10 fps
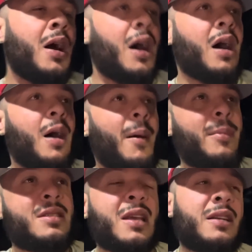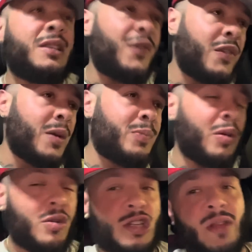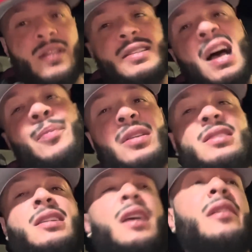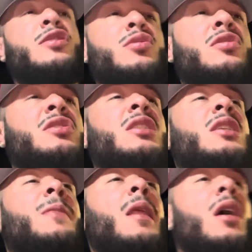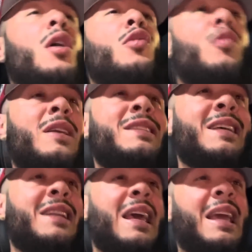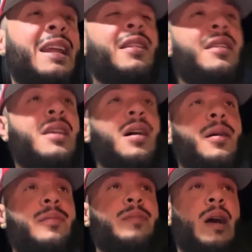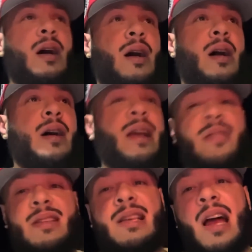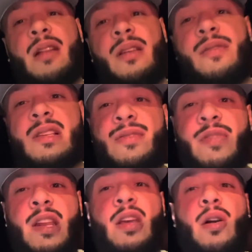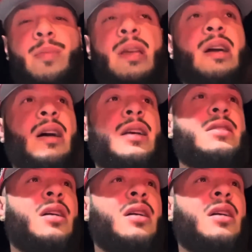I'm going to take a different approach on the topics today that you see written in the title of this video, because